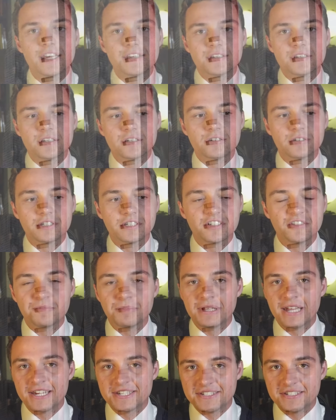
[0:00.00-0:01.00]
has a degree of
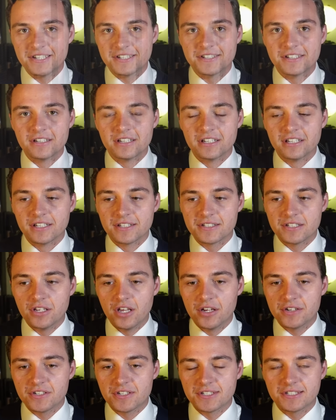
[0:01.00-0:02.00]
plasticity. It's
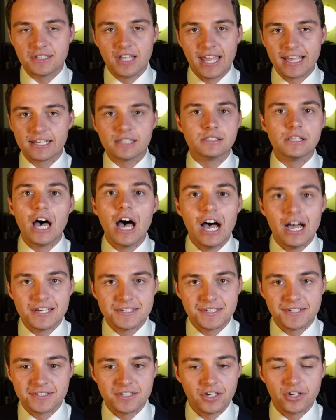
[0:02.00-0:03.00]
not just like
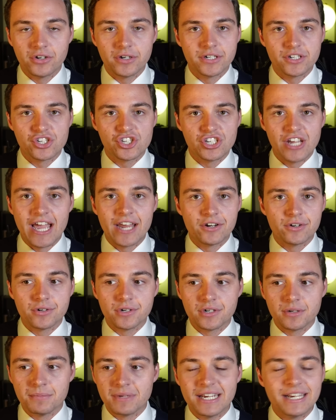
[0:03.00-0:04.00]
glass, it's not going to shatter
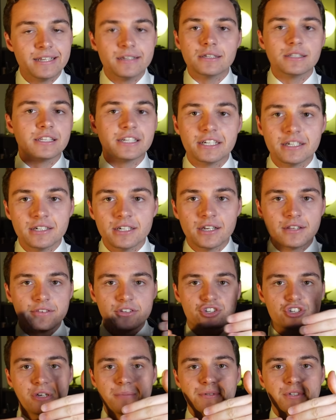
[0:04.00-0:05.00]
and immediately
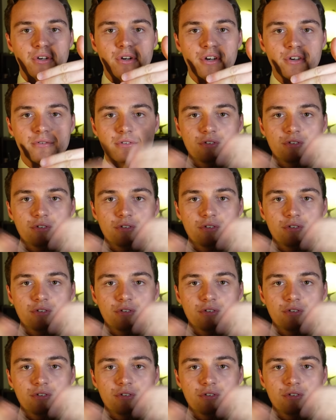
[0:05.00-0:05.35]
the ship's going